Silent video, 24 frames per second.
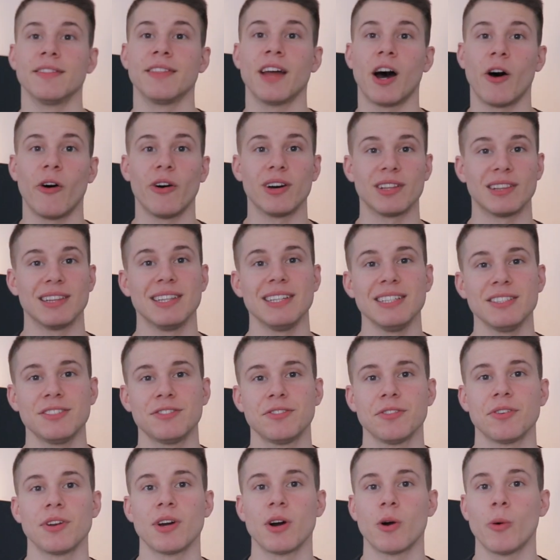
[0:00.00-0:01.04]
Now, at
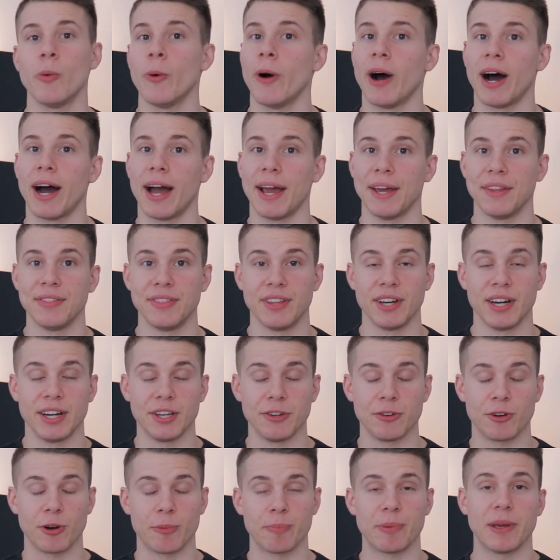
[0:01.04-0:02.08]
least you know why the
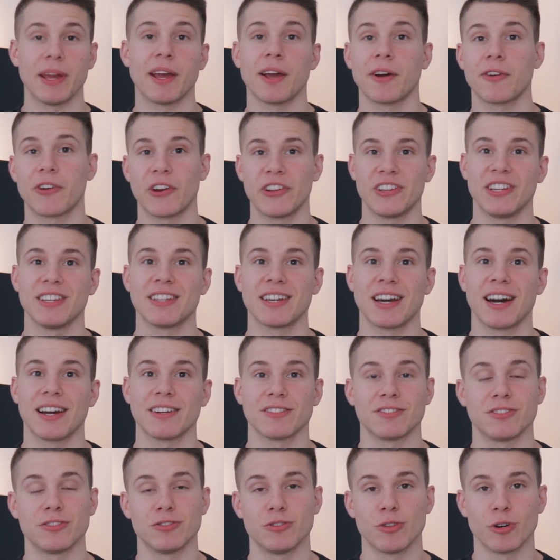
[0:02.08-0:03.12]
European credit
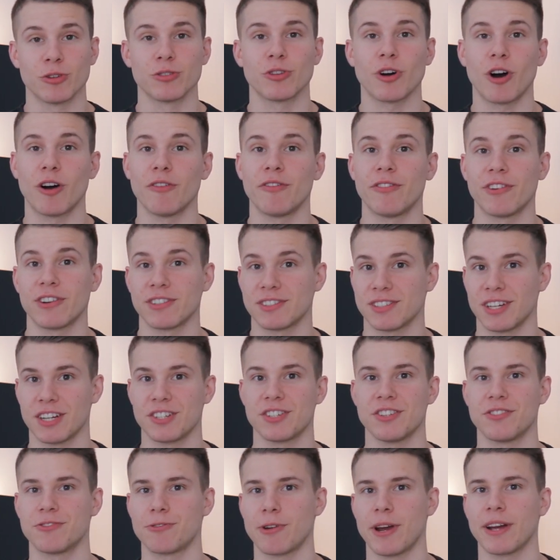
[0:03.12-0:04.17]
cards don't offer
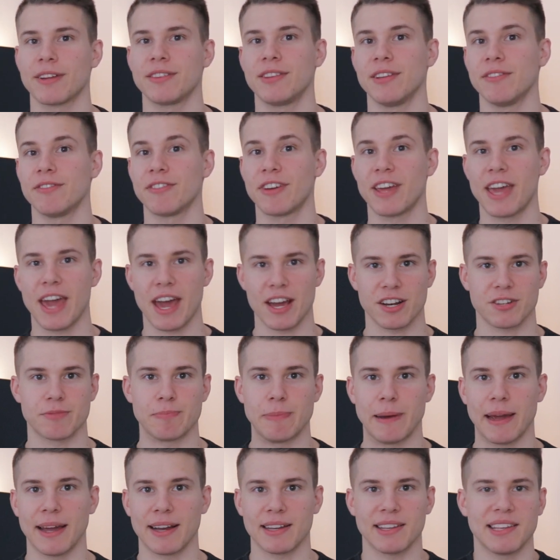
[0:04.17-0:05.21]
such attractive
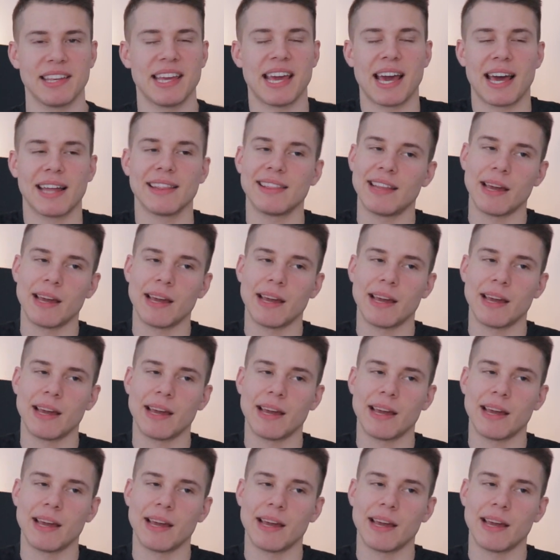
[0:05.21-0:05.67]
cashback. Yeah,